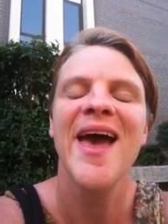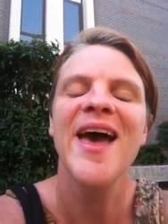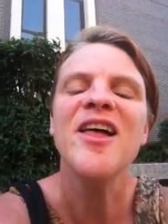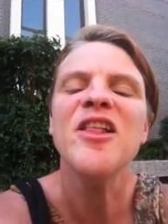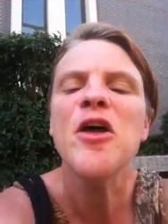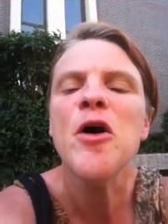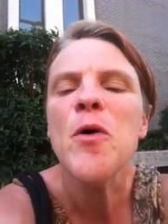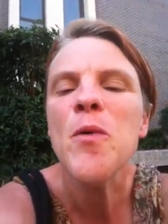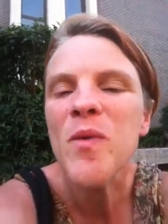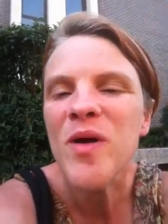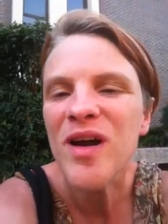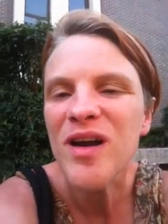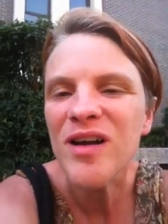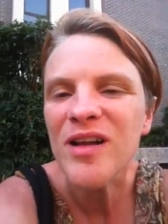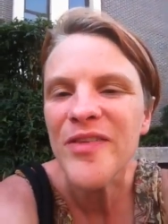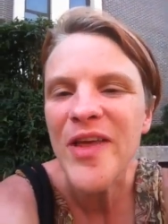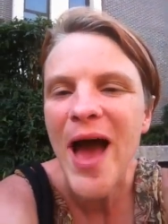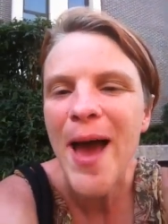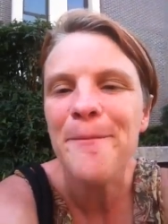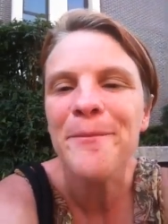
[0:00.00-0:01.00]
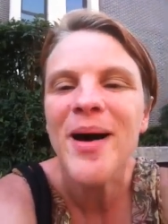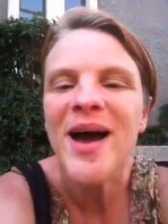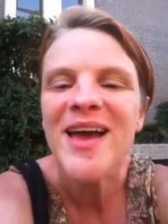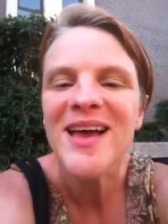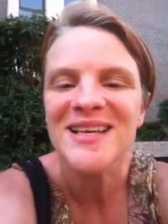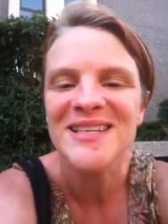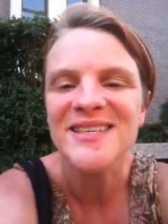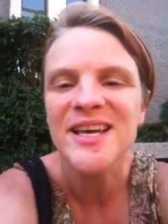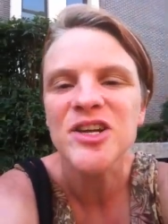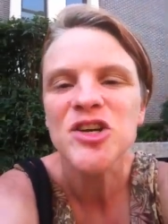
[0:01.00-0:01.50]
Hello, world. I'm
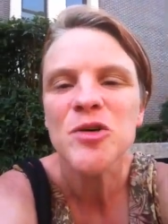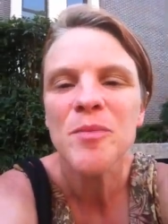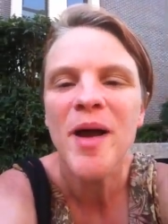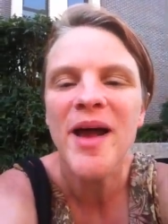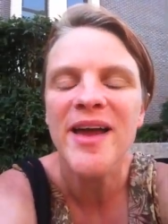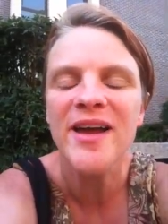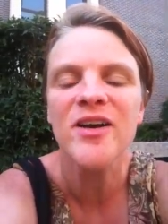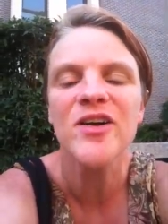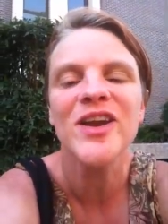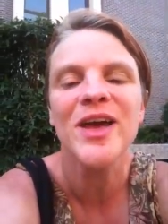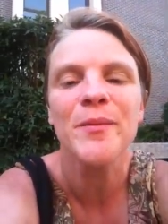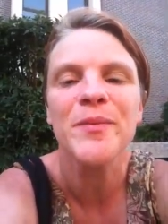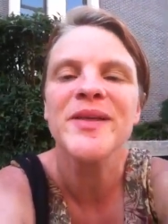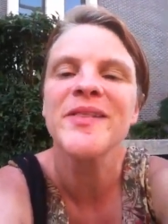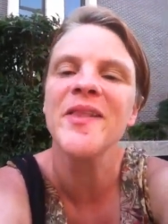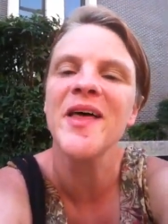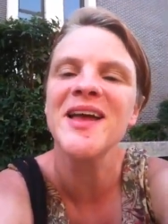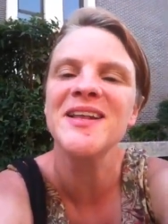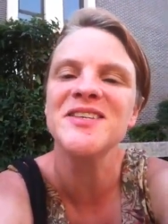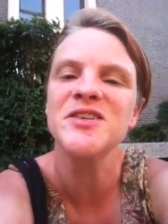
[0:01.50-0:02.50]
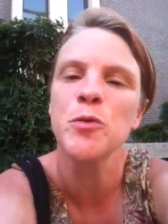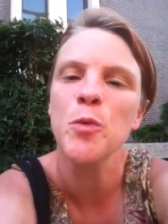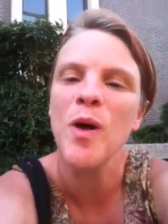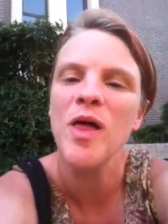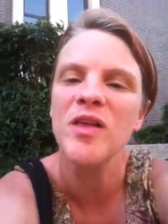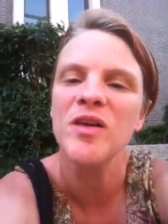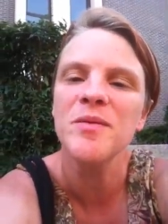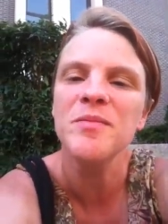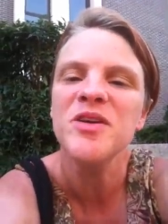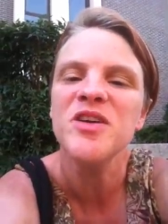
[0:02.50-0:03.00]
Miyah Sundermeyer, and I would like to
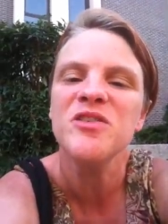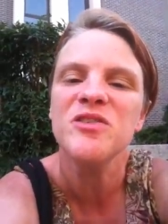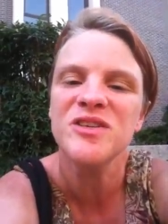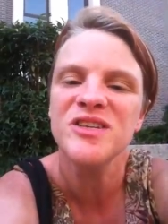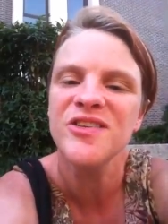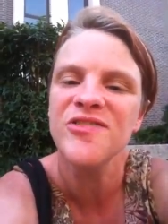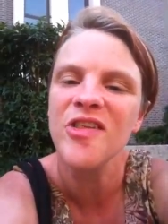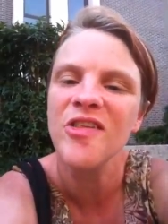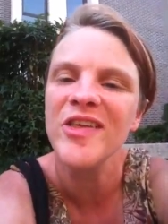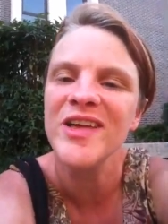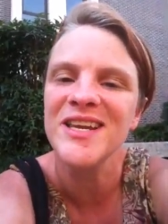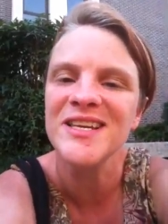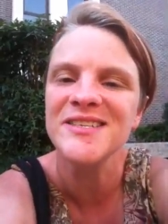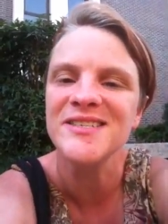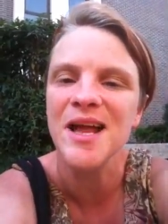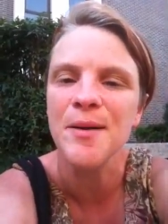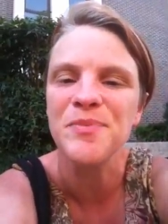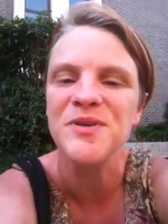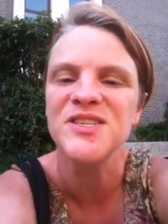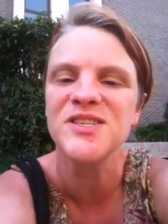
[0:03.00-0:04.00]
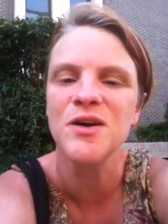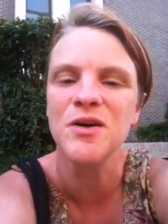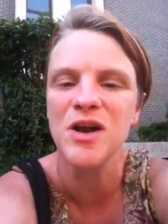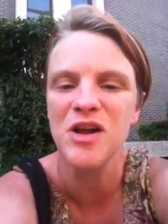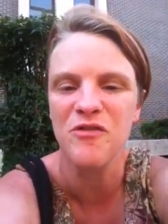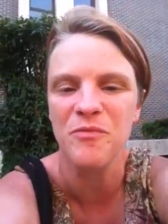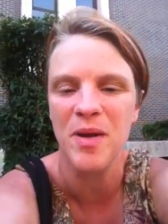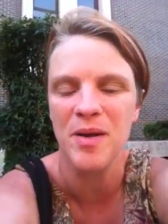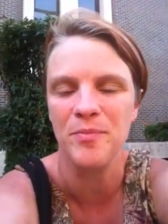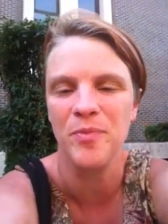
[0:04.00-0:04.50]
welcome you to the latest
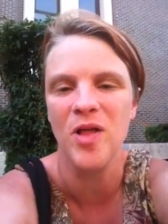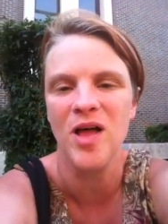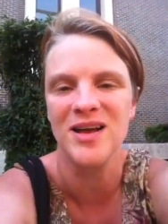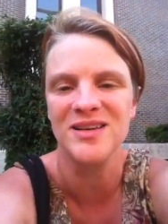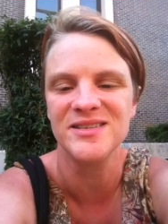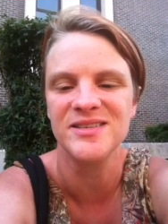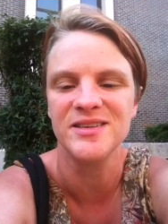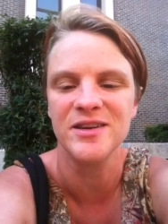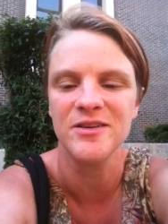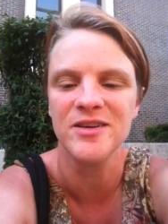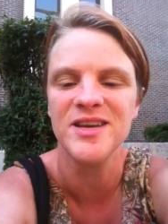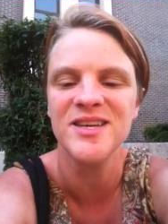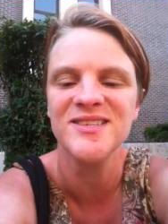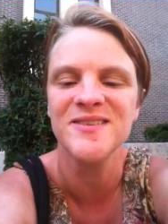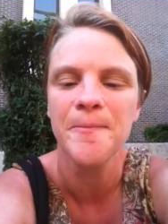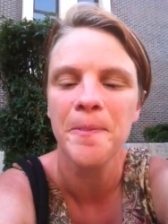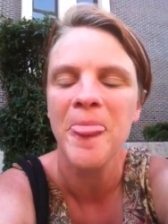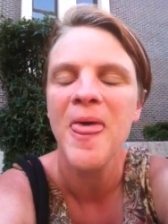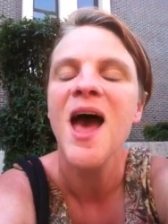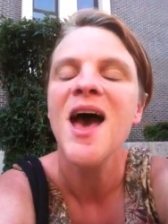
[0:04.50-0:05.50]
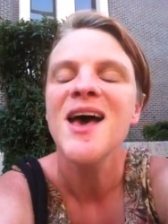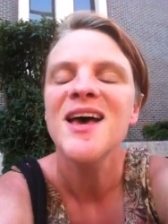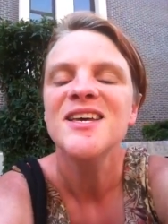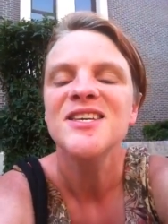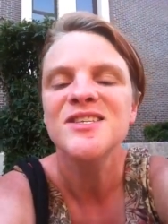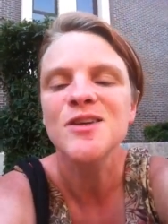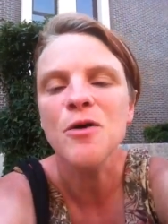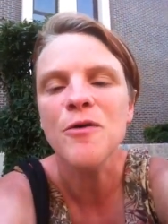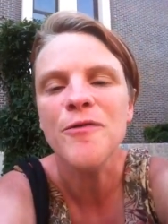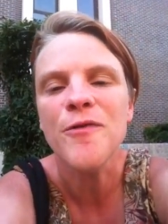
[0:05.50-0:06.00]
episode of my blog series.
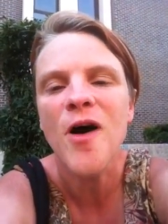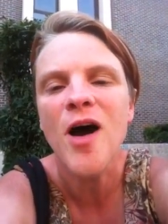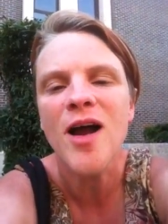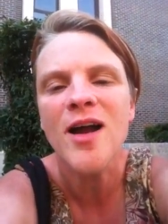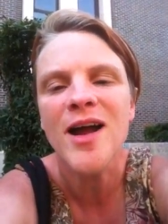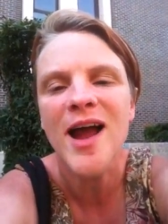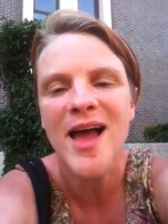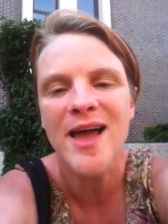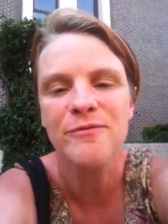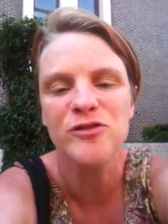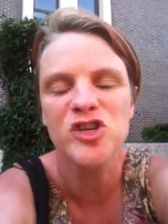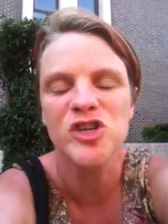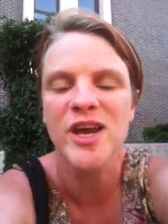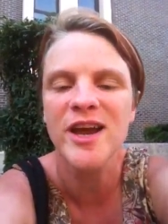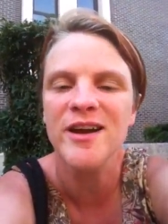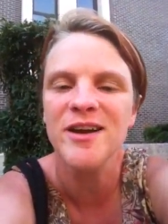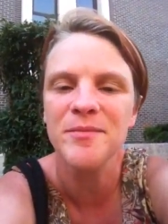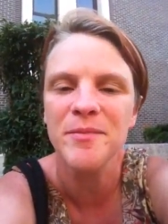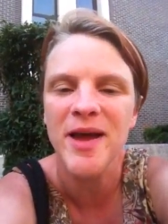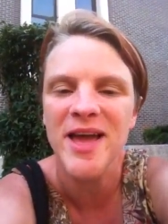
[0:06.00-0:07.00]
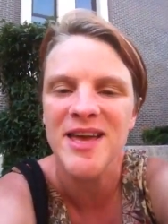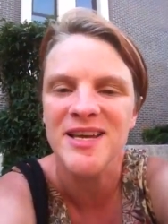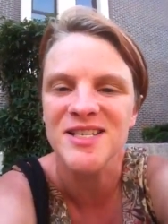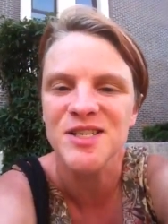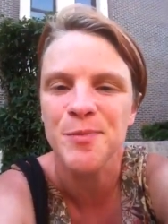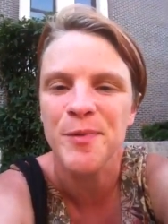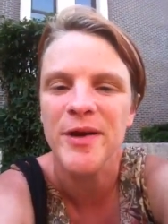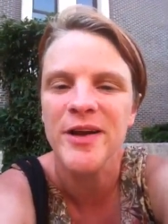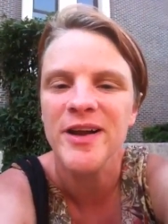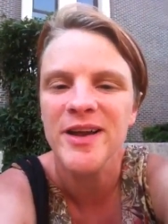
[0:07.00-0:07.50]
So far, I have shared my
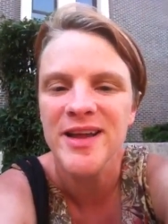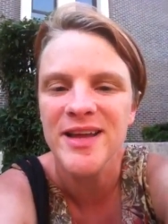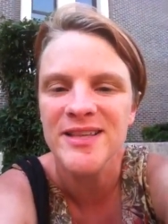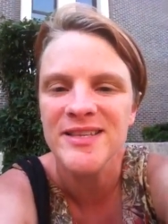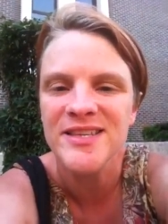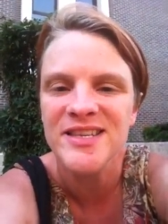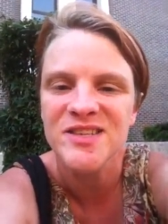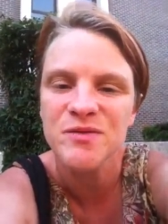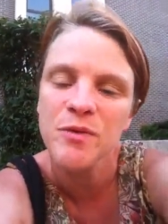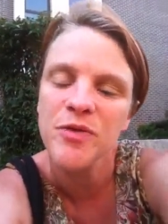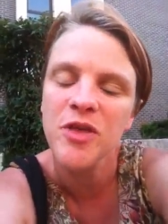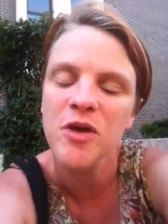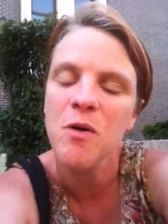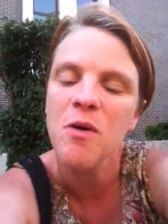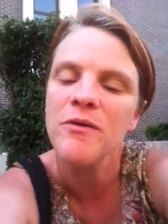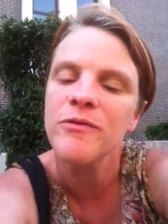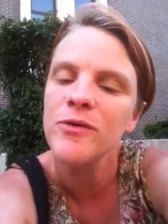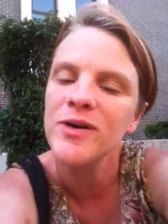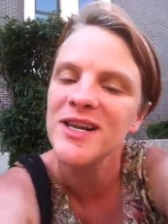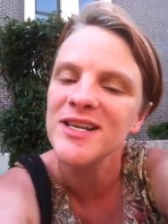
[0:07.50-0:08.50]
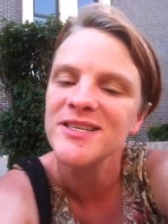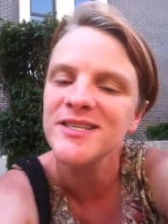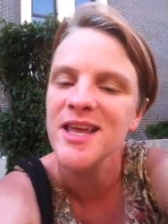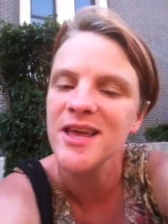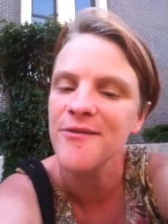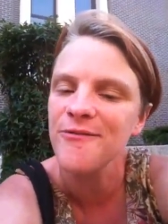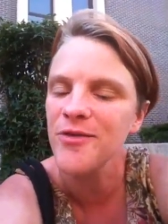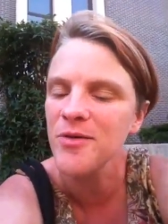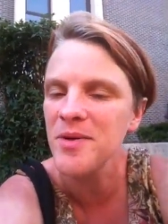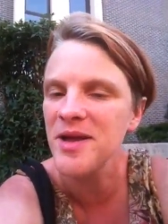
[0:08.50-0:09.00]
experiences with you of what it's
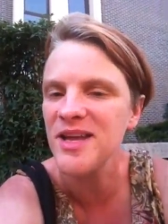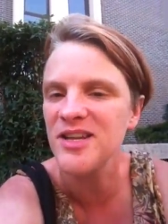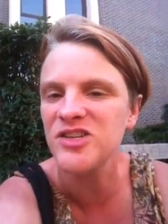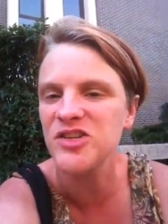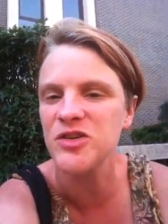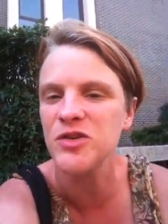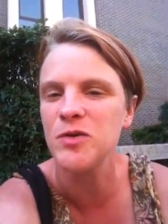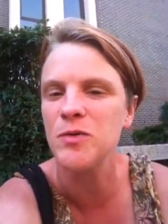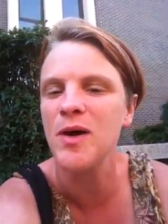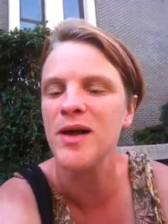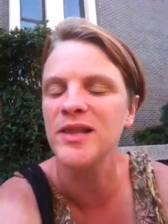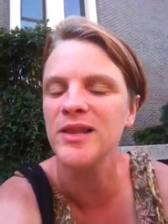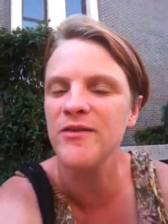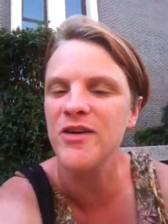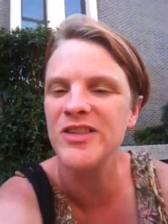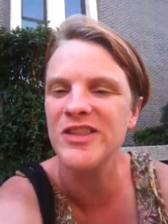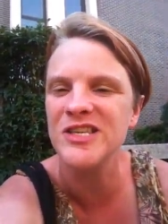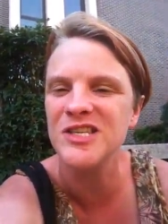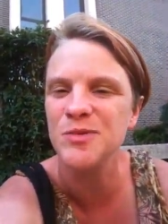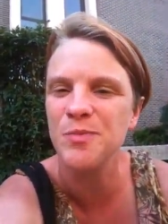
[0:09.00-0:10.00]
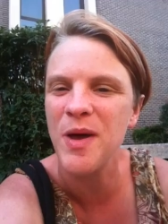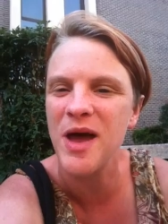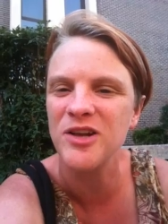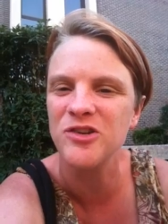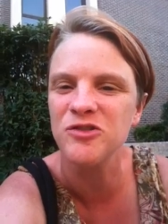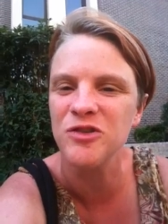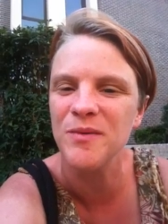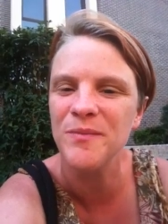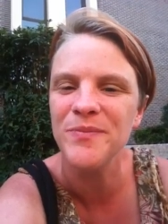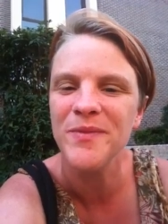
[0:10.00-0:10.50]
like for me to live on the
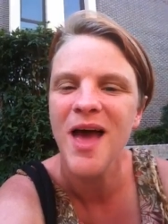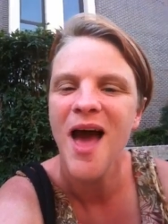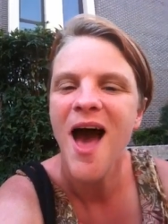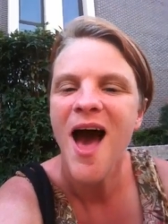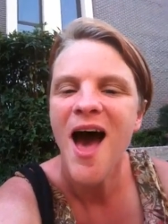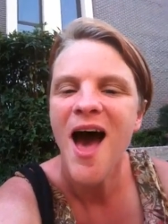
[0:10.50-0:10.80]
spectrum.